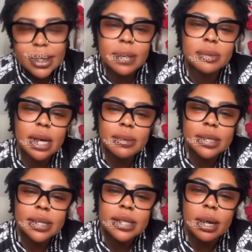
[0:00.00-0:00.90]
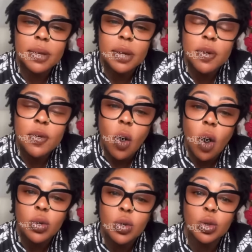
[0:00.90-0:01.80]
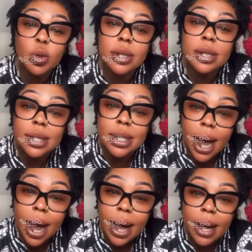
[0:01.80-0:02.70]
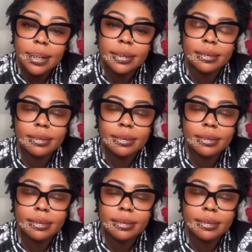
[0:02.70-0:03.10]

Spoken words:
Sometimes in suddenly people also tear.